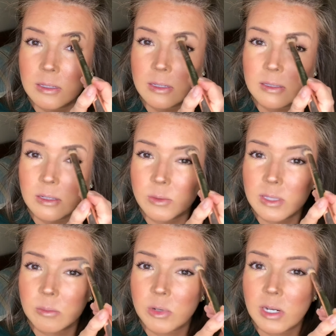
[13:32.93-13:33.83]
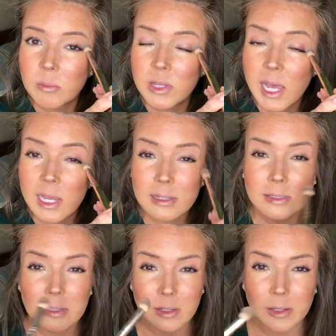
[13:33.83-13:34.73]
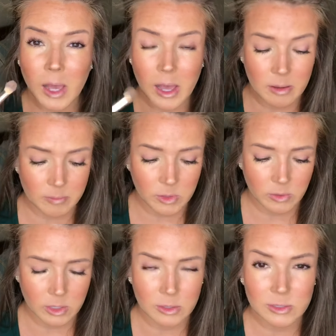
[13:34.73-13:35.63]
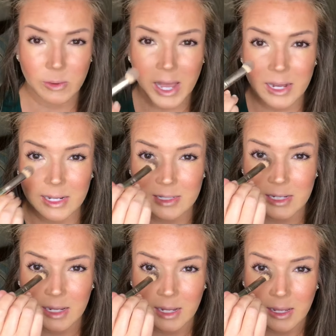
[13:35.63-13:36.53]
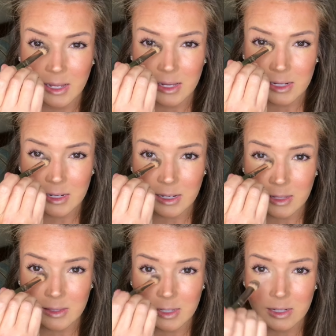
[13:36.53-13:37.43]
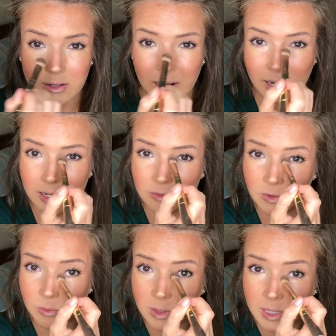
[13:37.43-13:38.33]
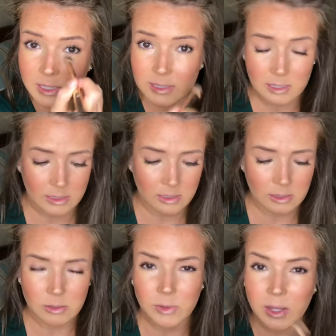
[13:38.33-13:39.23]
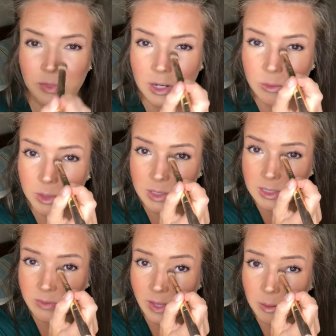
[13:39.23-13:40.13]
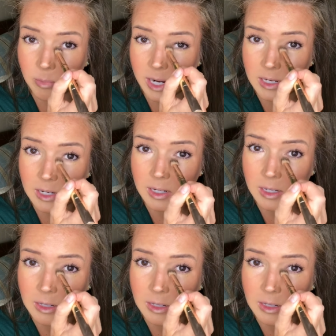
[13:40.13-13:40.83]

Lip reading: It's always a pretty place. You can also add it in the inner eye if you want, right there where you did that brightener.